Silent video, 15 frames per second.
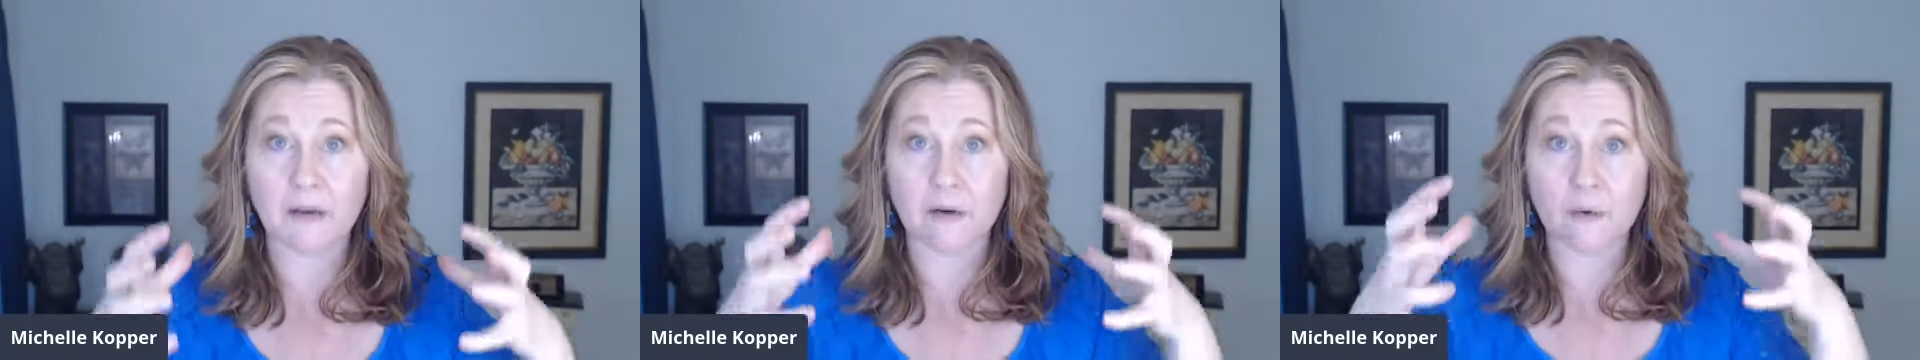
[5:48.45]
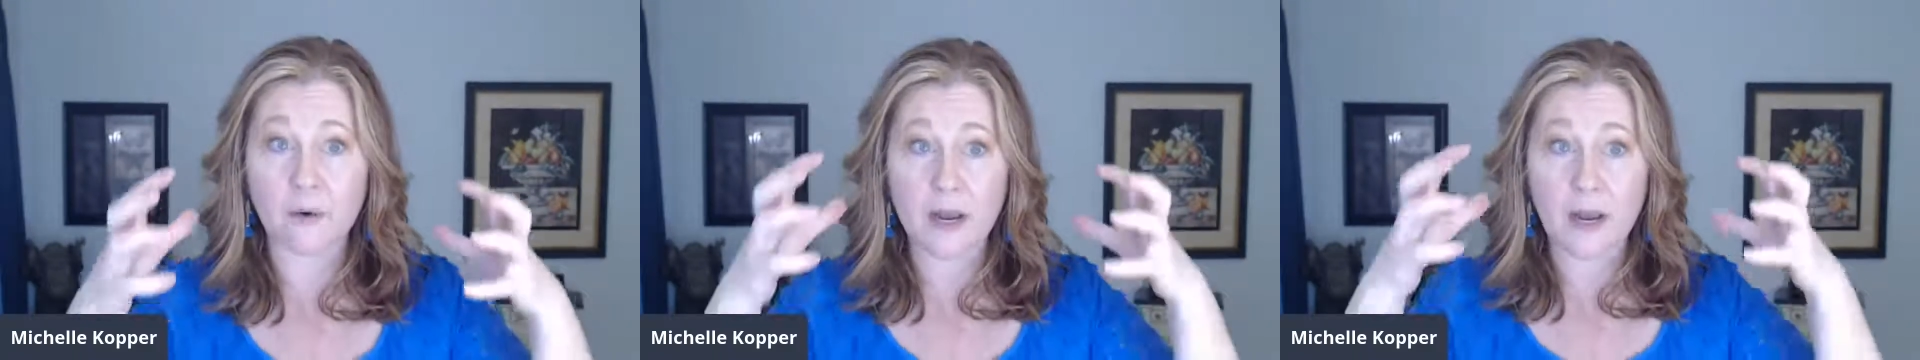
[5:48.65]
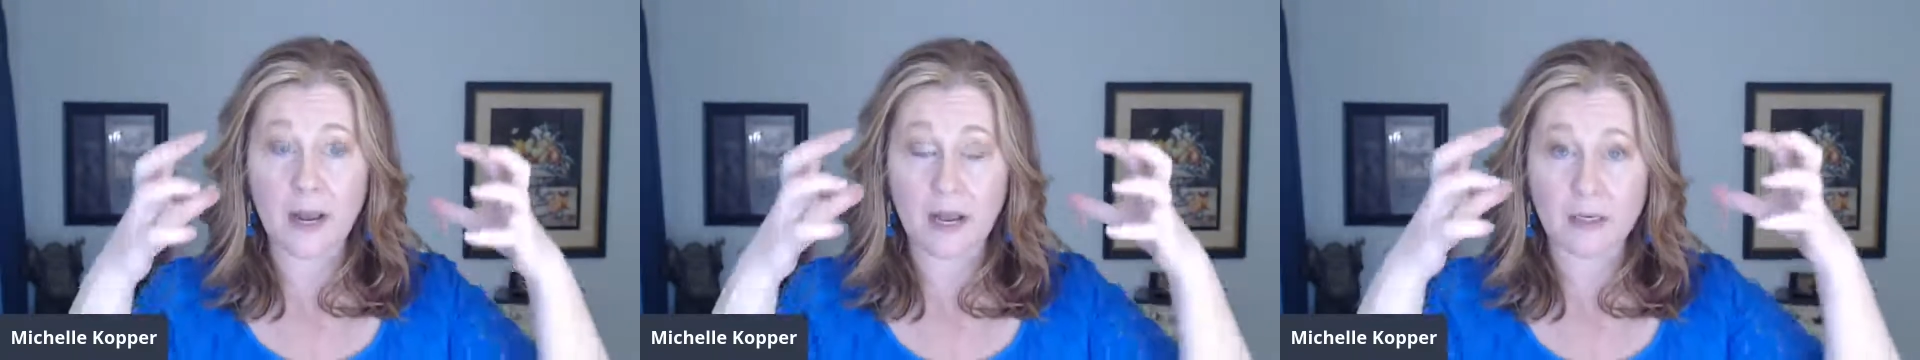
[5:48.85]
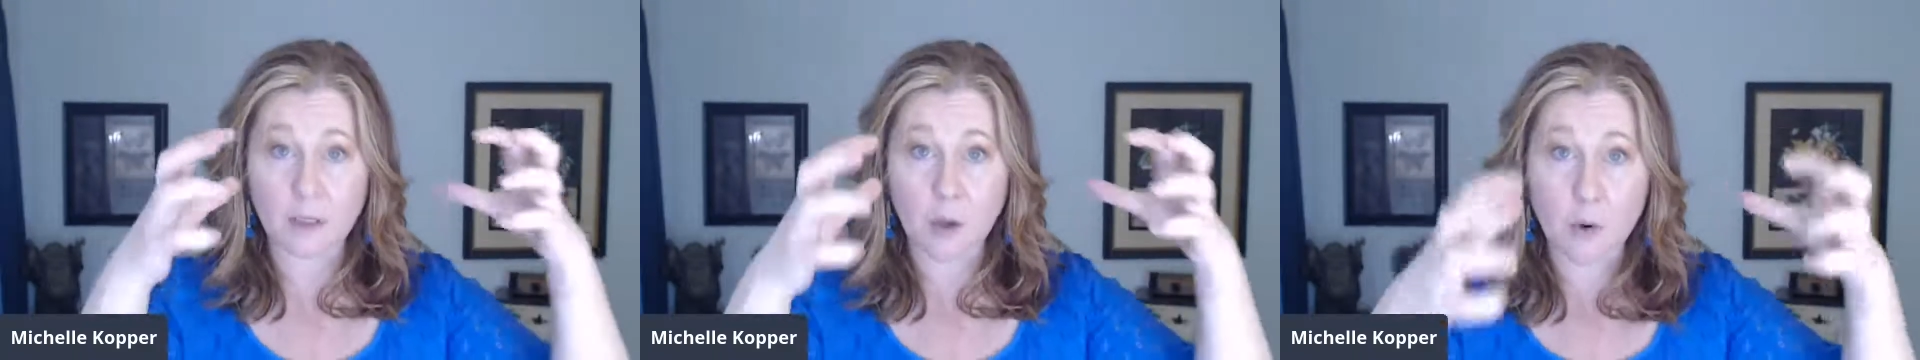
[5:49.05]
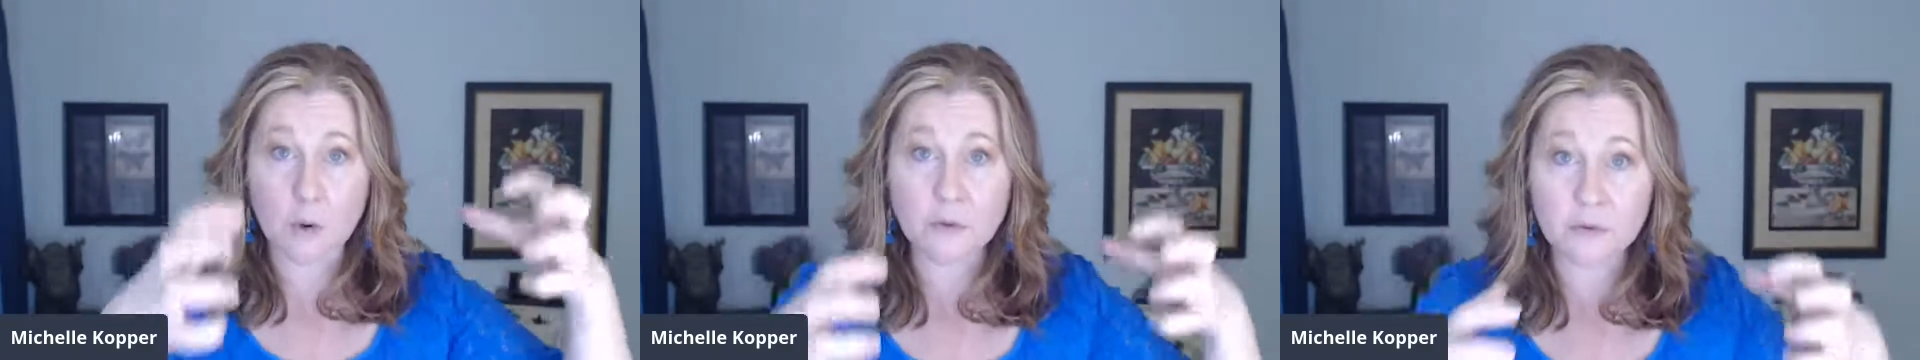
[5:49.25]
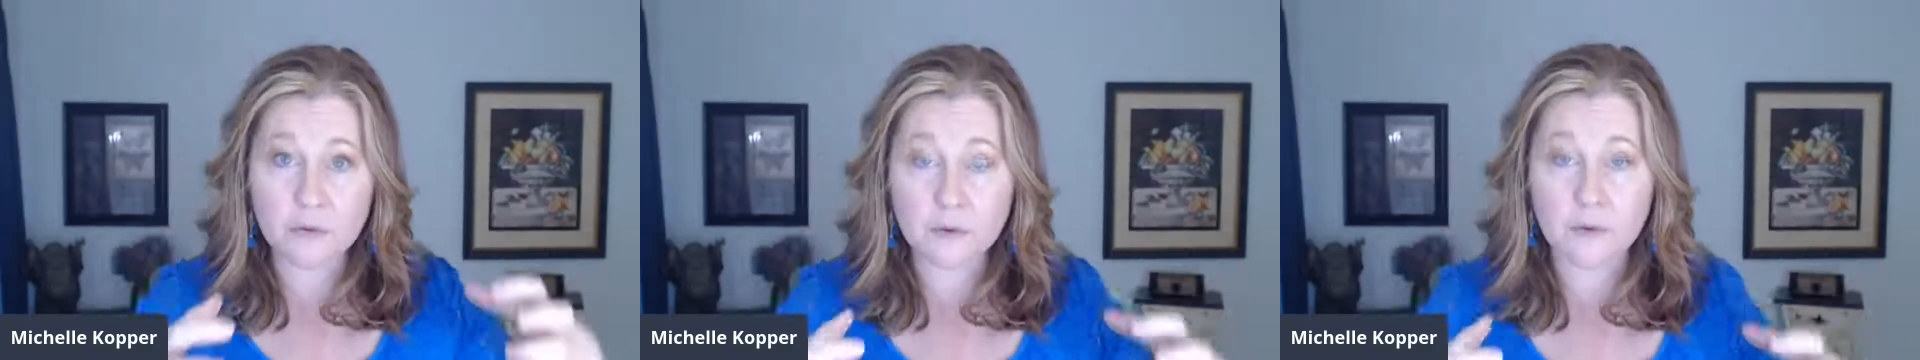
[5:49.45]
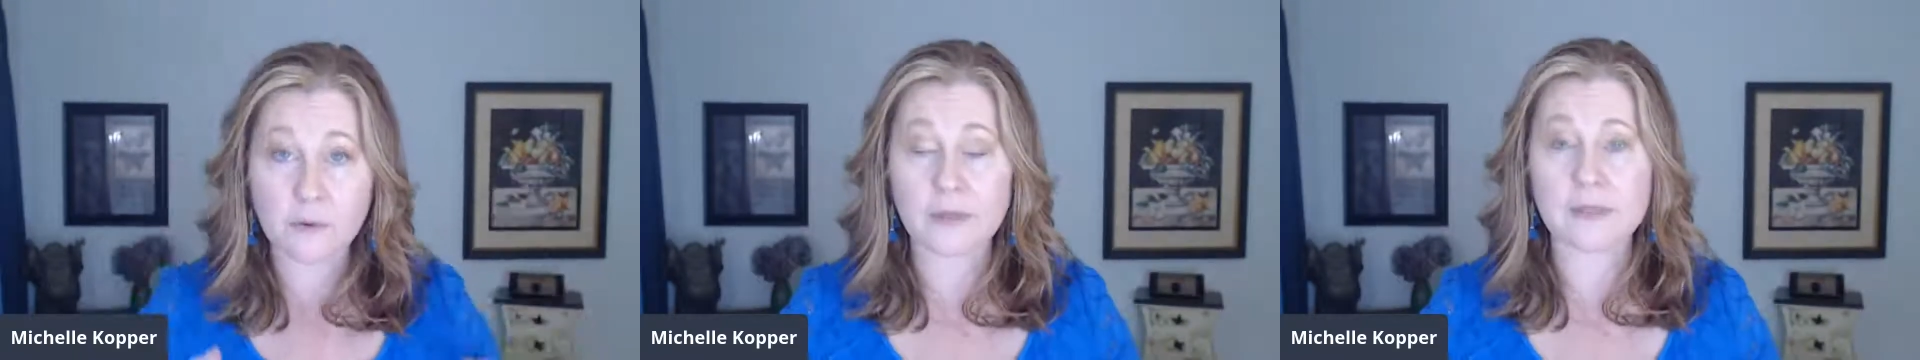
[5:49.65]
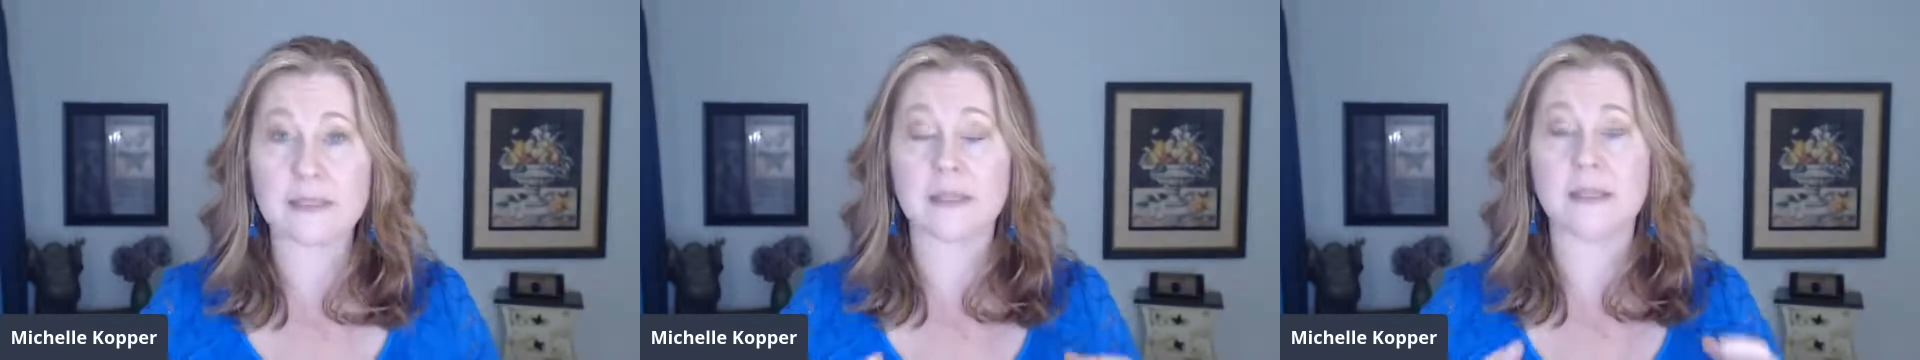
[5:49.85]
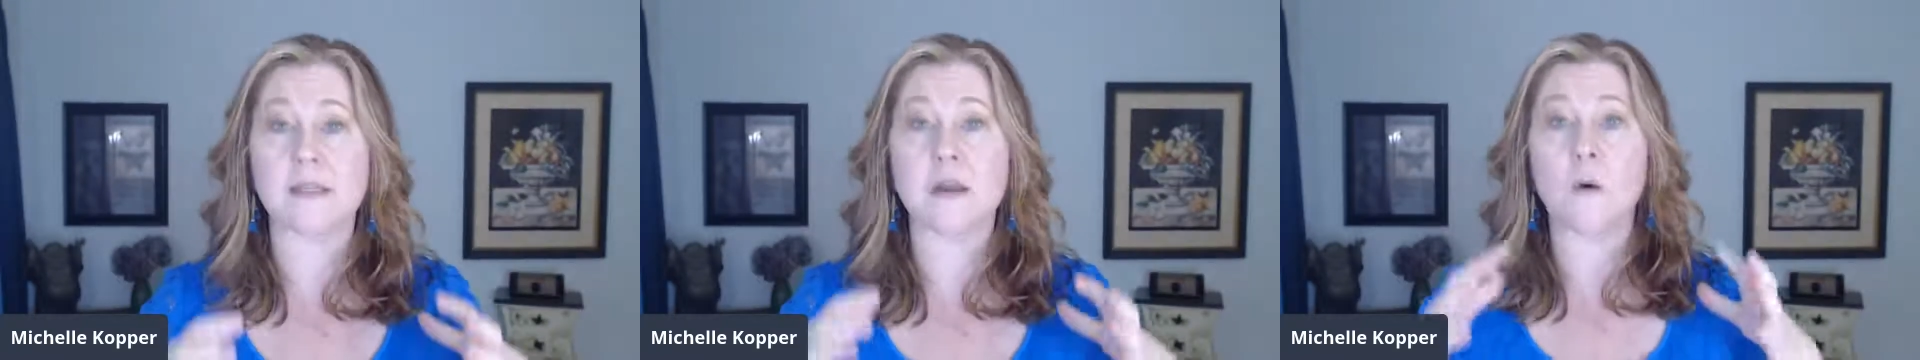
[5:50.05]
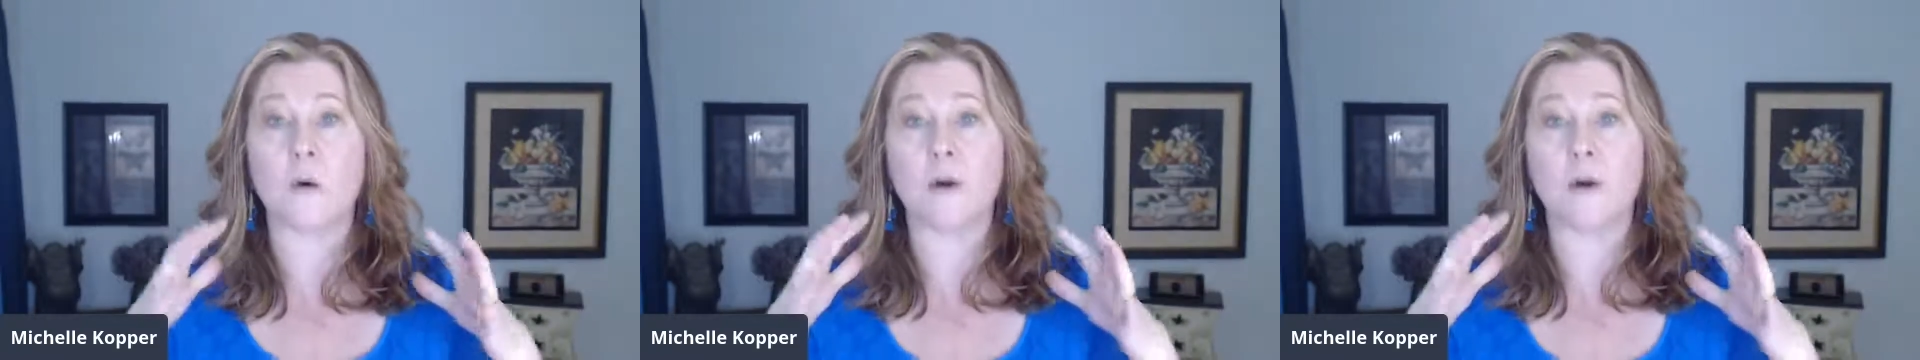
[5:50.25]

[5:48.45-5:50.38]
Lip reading: you go through the courses,